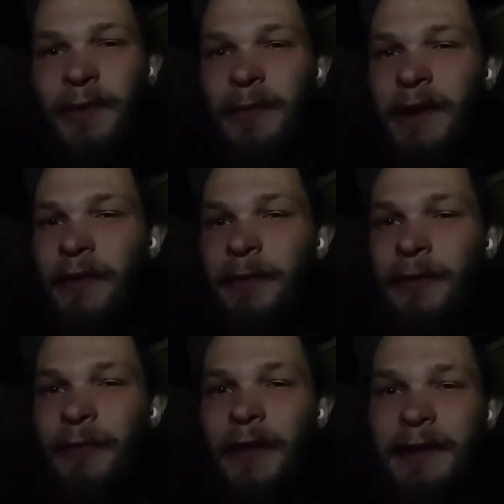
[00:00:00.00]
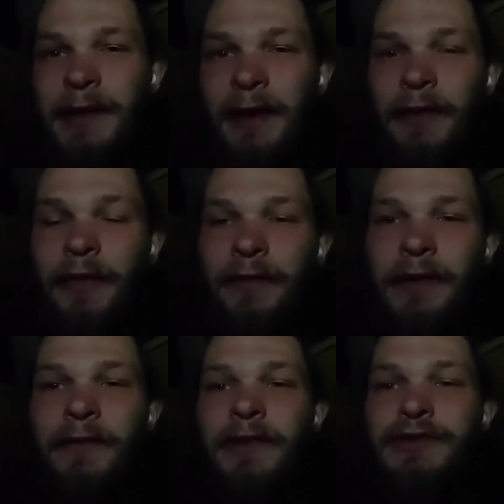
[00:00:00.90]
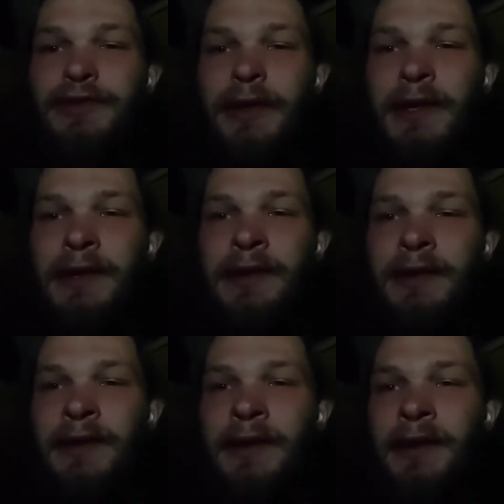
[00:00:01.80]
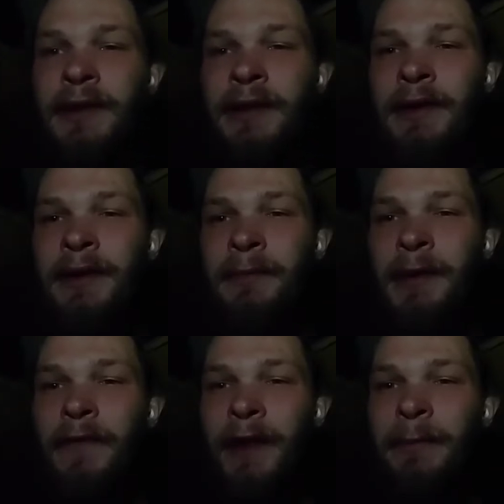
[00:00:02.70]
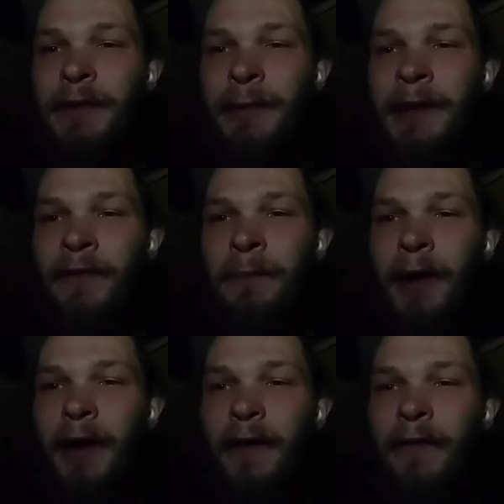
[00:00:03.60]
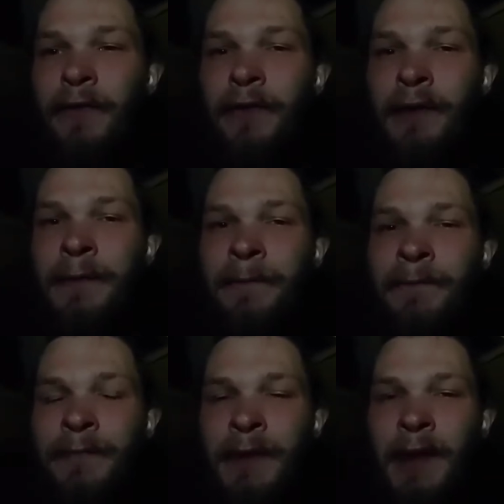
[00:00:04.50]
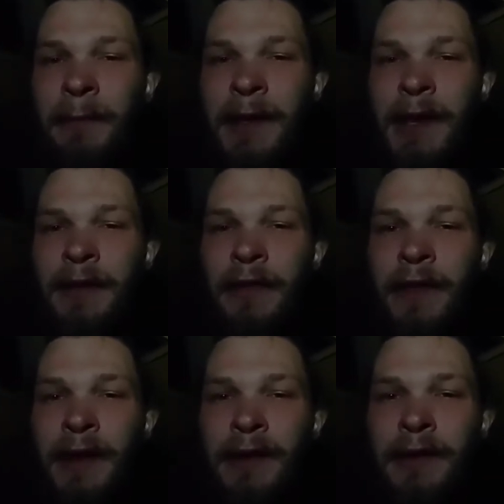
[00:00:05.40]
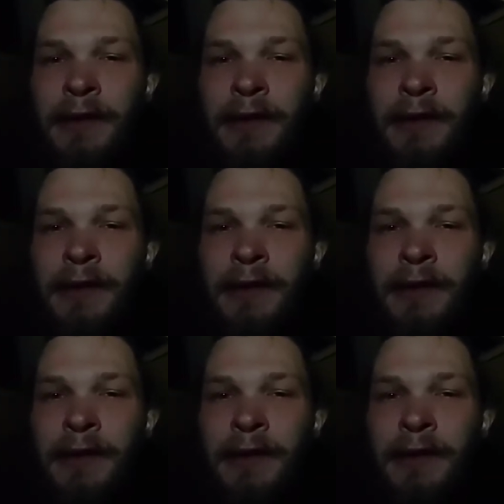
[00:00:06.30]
Winnie the Pooh sat down at the foot of the tree, put his head between his paws, and began to think.